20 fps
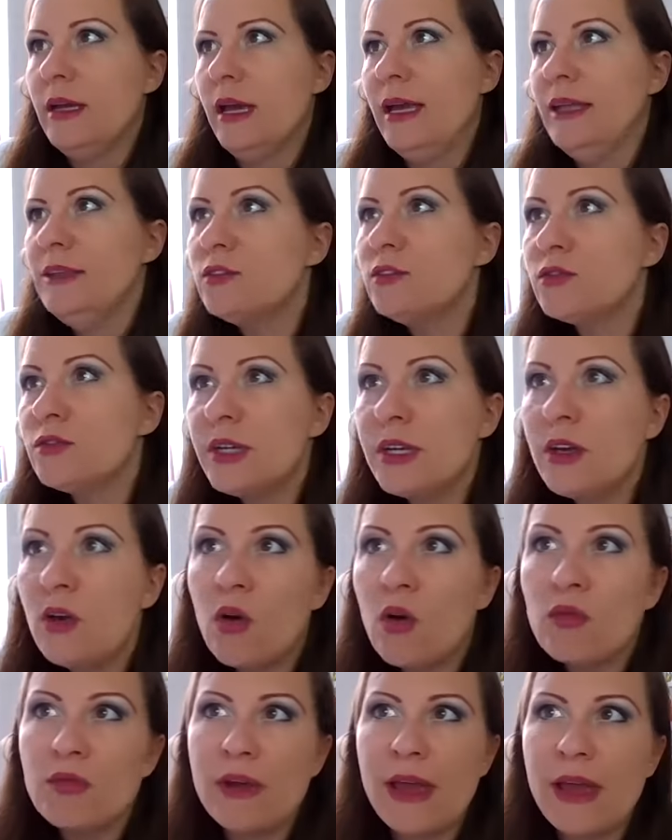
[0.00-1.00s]
answering
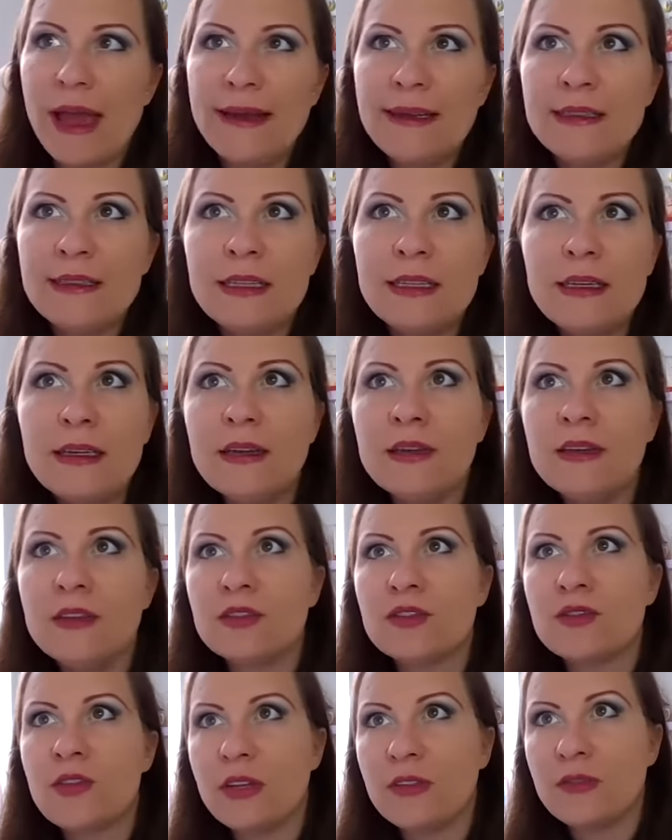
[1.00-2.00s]
or reacting in a
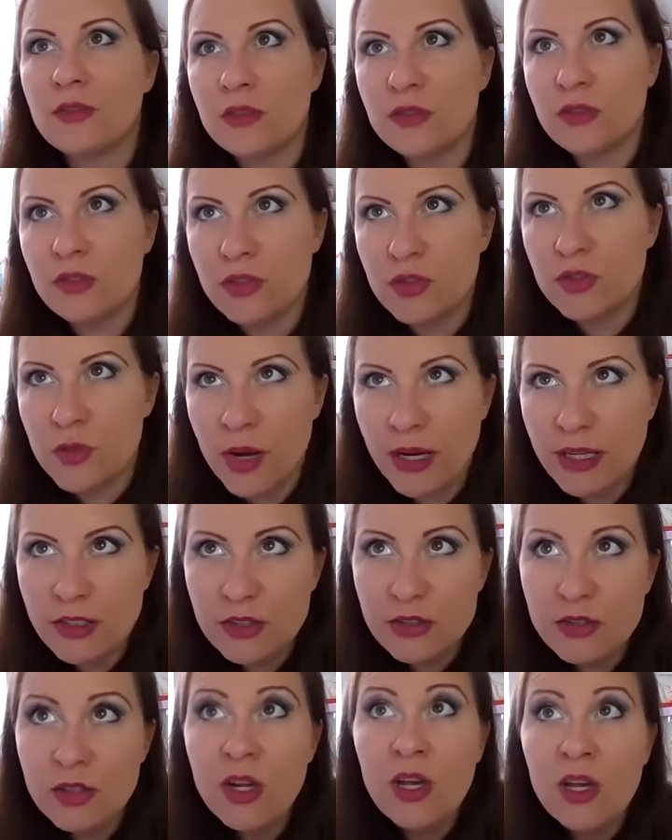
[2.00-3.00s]
stressful
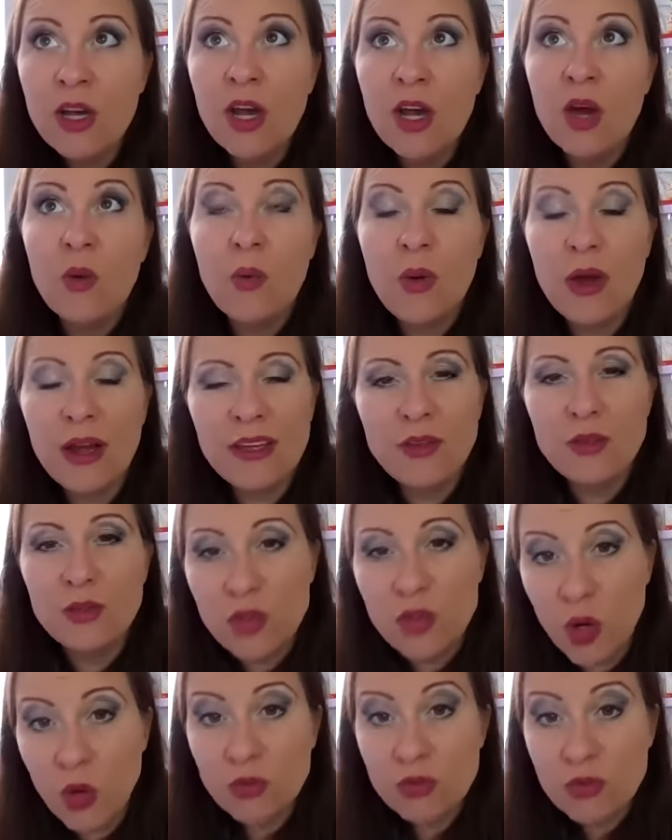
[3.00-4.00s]
situation where you
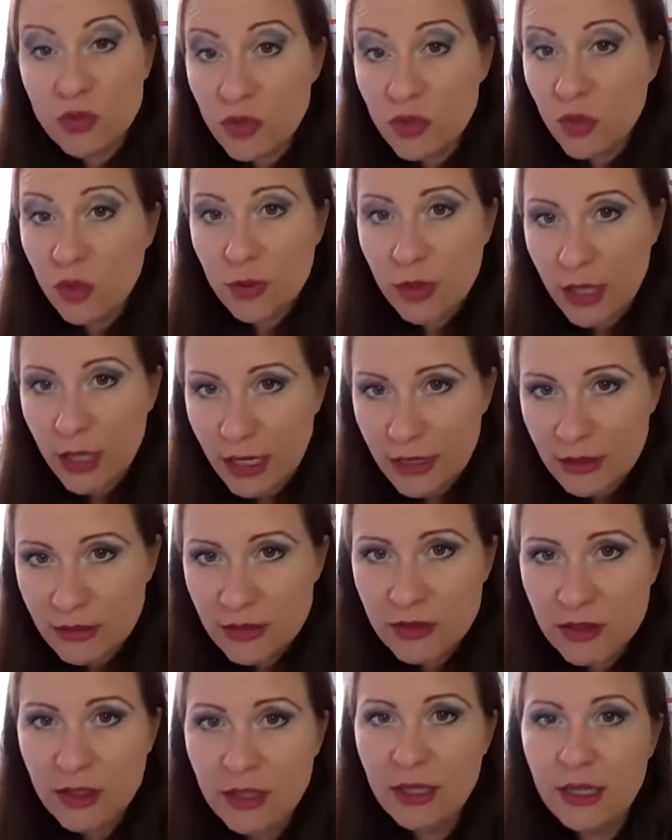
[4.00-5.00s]
don't know the
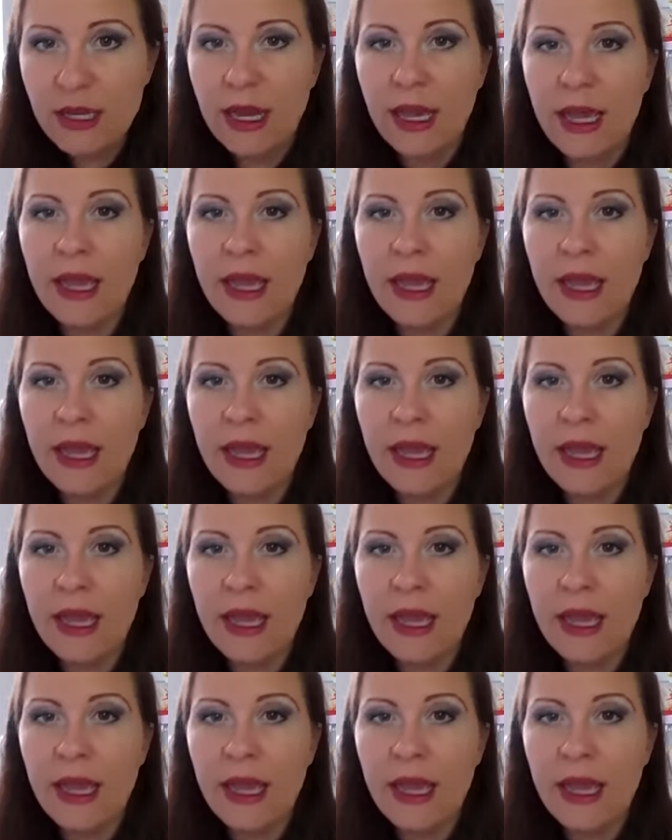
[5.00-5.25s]
answer,